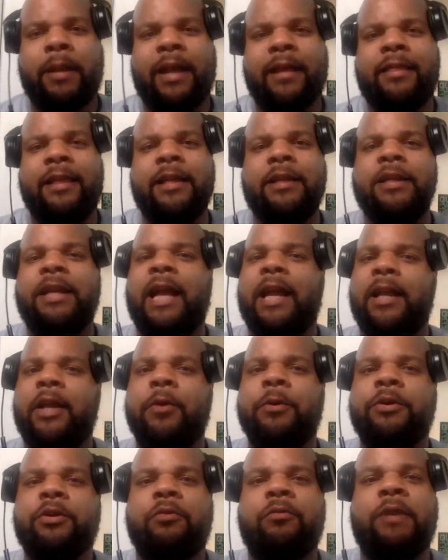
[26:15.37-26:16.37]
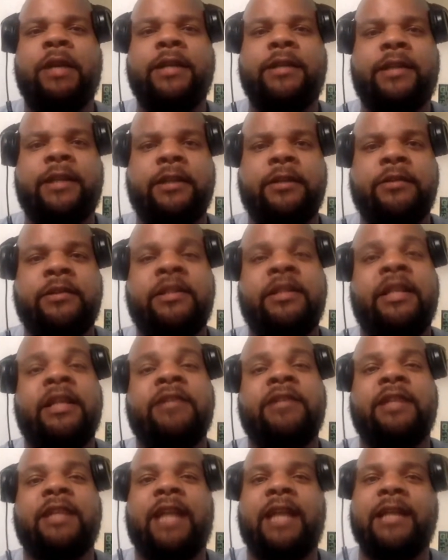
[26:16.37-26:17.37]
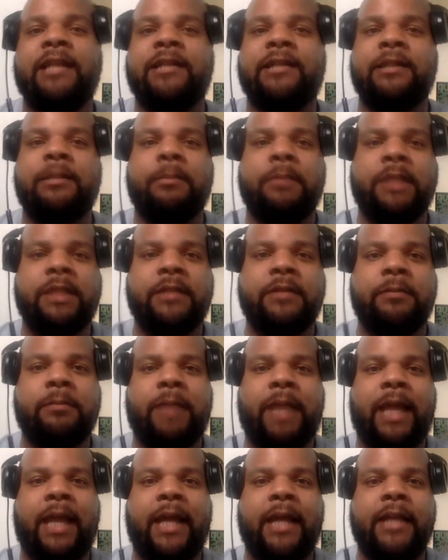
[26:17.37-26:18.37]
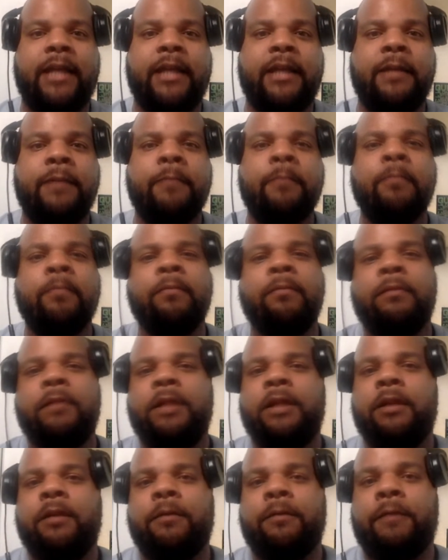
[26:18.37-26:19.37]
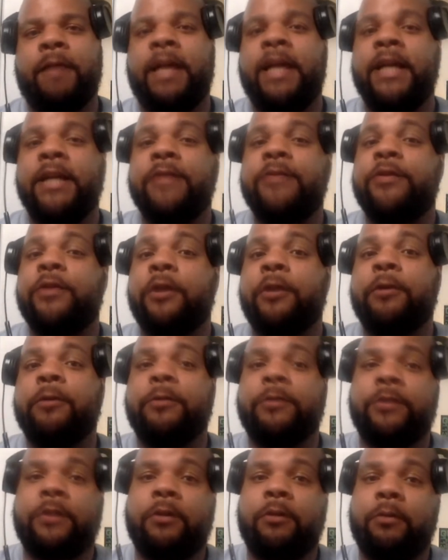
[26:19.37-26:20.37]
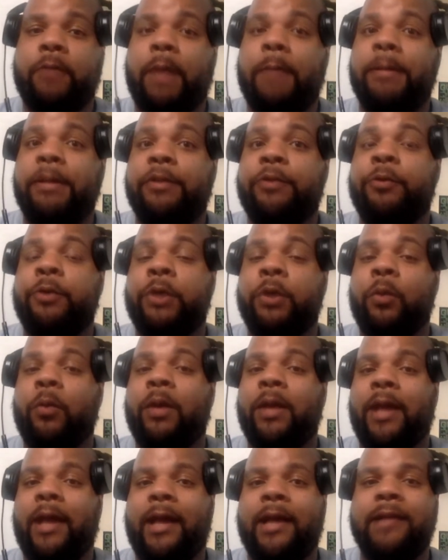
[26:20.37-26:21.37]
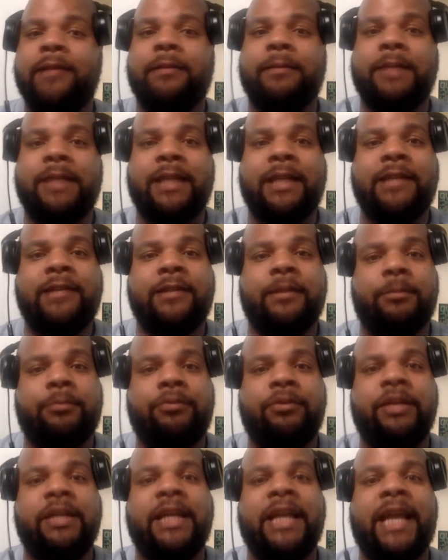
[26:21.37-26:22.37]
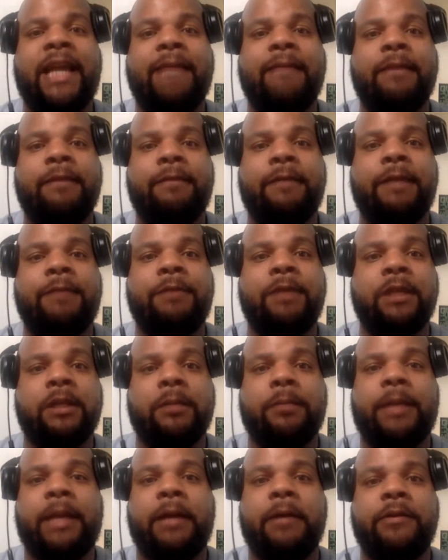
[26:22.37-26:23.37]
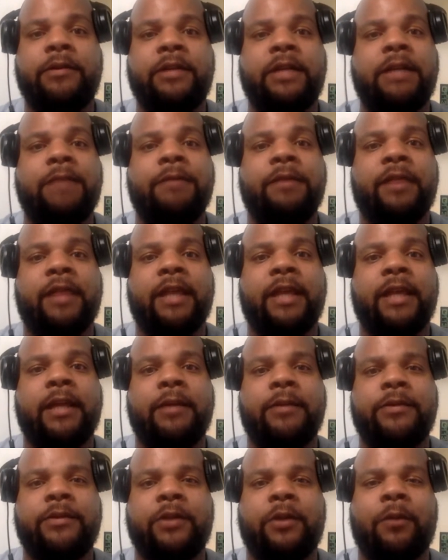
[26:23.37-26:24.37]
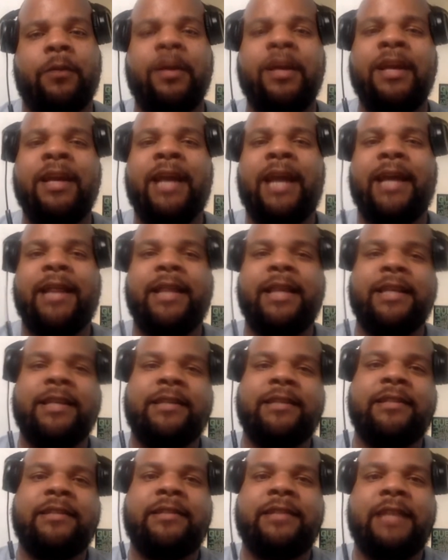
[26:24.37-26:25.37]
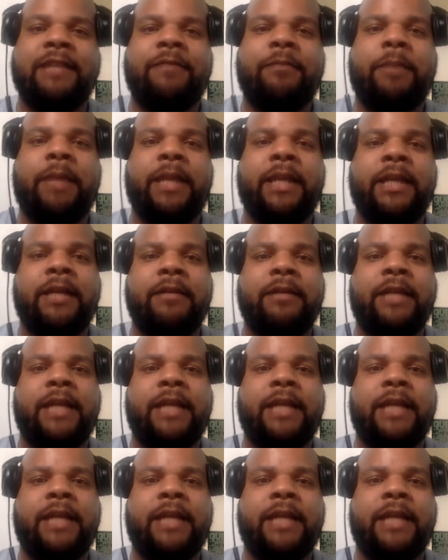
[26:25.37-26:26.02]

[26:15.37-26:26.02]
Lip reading: But I think you got to go with the Red Tails. There's a lot of symbolism behind it. You know, Vegas knows. So, I mean, 3-1 odds, I mean, that's a pretty heavy favorite in comparison to everything else. So I think it's the safe bet here.